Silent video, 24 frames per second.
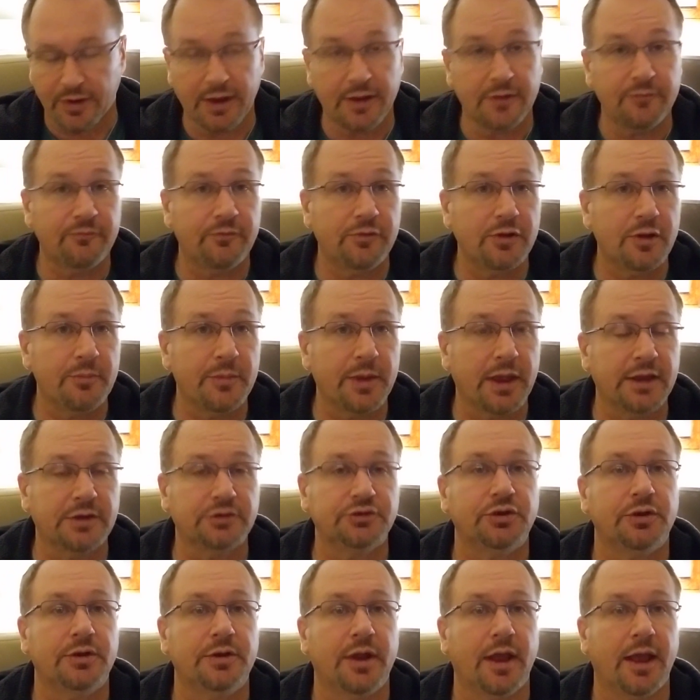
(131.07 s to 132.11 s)

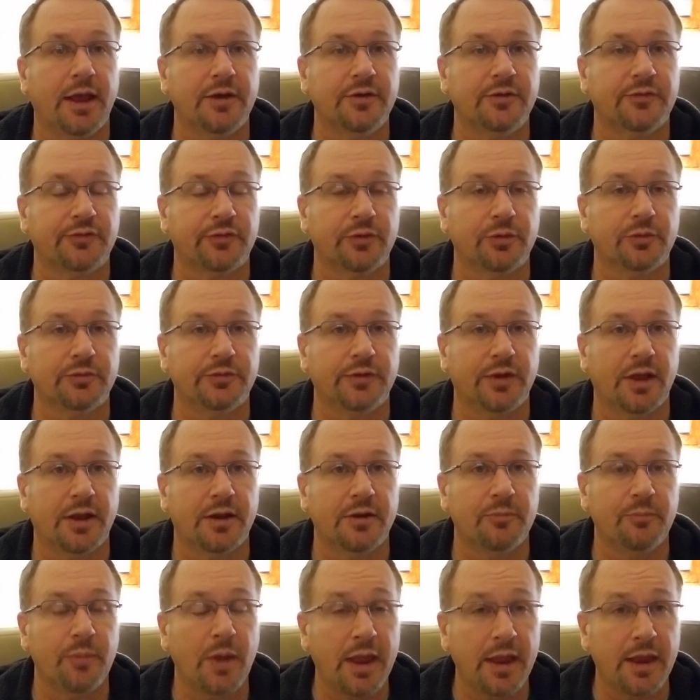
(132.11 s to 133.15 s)
inflammation and
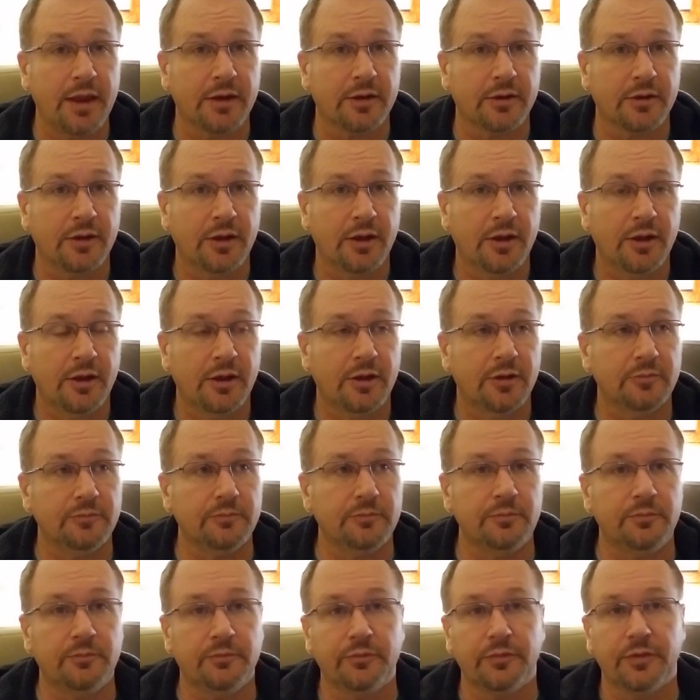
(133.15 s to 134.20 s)
associated pain.
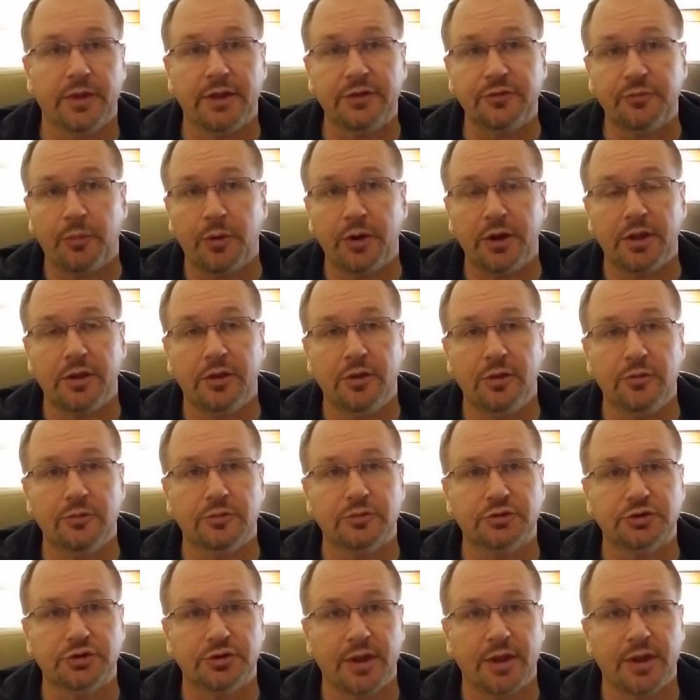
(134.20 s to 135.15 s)
That's pretty huge.